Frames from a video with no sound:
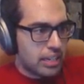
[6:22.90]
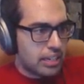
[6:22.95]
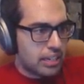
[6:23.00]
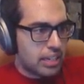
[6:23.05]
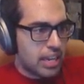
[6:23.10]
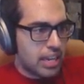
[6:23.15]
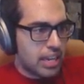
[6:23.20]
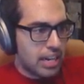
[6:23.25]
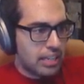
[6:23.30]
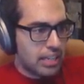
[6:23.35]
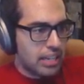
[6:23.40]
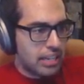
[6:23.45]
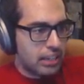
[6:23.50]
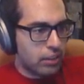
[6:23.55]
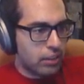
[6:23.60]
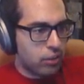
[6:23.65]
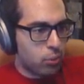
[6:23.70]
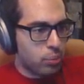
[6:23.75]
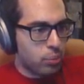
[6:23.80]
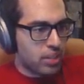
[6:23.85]
Can I
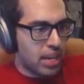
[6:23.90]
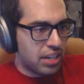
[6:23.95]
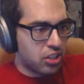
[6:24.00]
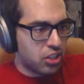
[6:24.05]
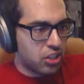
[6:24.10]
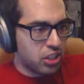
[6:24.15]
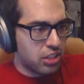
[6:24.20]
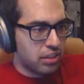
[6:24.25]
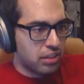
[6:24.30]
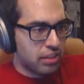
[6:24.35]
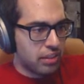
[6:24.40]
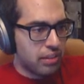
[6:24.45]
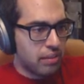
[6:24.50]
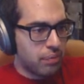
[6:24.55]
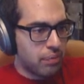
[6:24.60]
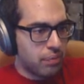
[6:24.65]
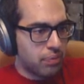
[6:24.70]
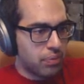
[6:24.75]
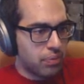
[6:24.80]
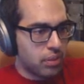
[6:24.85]
take these for protection?
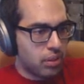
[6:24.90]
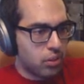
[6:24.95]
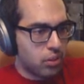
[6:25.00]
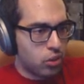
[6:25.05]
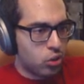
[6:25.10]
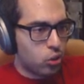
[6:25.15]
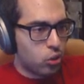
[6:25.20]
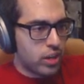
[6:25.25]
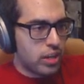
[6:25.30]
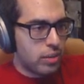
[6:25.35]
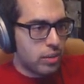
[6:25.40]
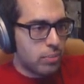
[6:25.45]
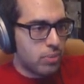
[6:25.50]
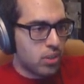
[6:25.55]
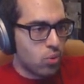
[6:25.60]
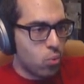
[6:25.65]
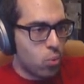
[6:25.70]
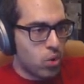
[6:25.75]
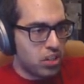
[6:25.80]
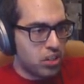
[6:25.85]
The
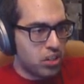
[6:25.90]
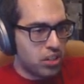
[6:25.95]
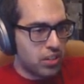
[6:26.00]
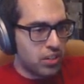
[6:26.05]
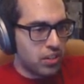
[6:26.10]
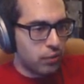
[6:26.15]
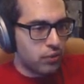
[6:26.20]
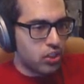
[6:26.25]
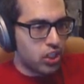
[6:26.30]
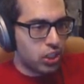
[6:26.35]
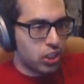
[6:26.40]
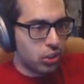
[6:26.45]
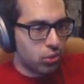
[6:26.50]
dreams and wishes